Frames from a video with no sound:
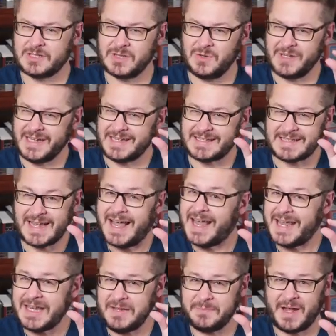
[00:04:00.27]
was only a
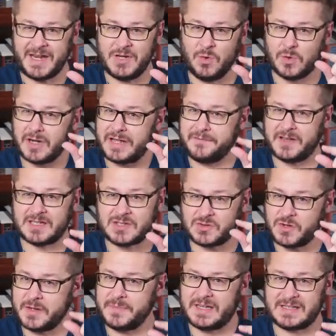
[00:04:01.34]
tiny minority of
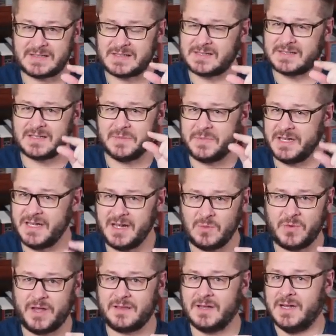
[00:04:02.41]
extremists to
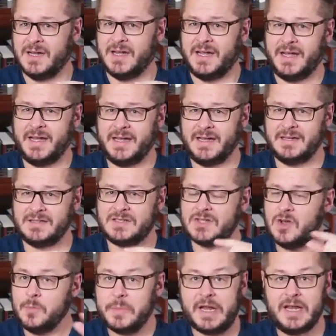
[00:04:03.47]
begin with, and
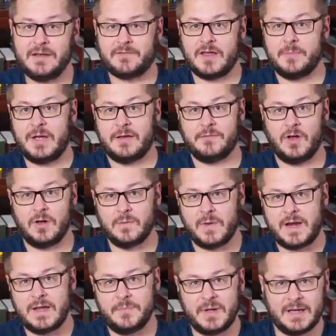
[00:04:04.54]
so many of them have
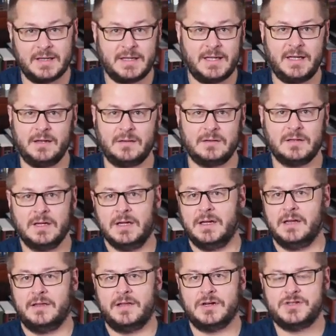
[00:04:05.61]
already been killed,
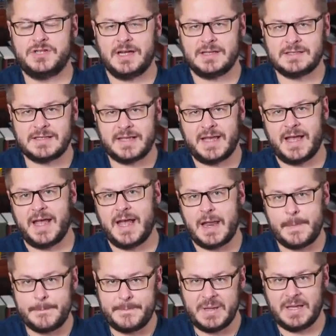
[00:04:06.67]
there just
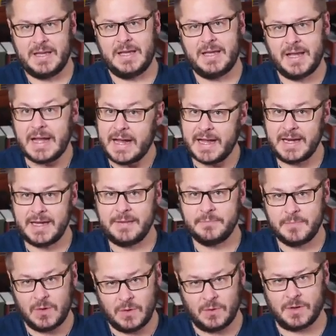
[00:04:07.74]
can't be any
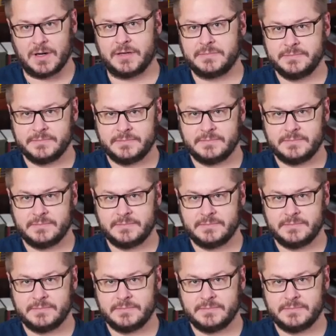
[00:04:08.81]
more.